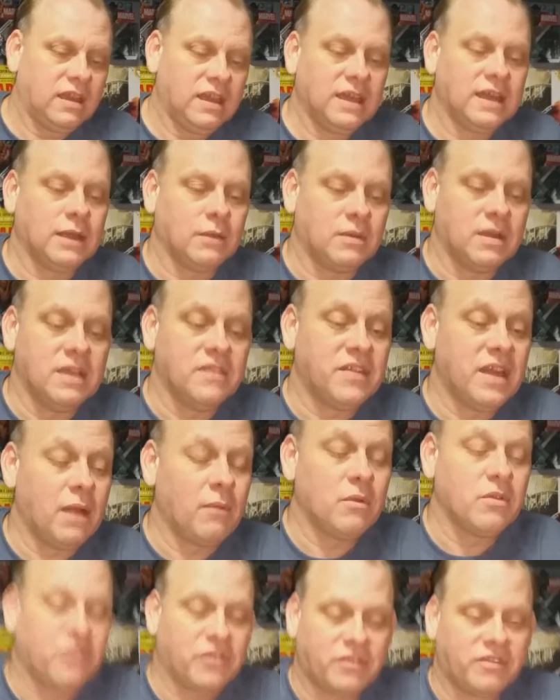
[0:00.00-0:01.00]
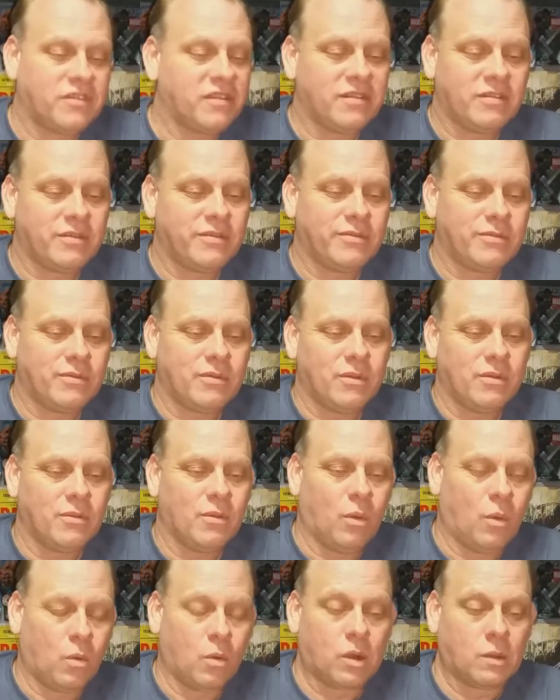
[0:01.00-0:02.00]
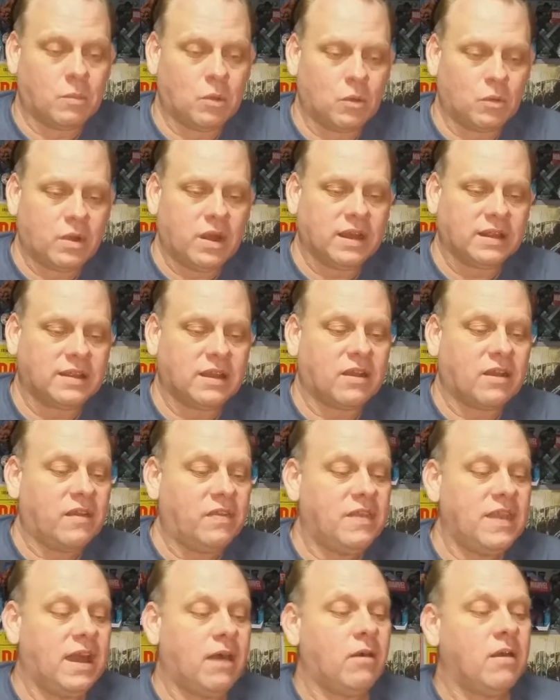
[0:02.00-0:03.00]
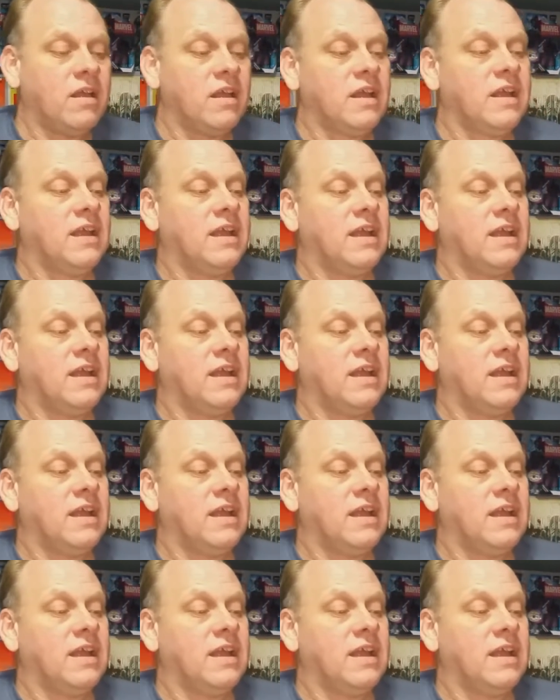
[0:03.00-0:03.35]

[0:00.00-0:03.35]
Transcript: Anyways, that was horrible right there. Now,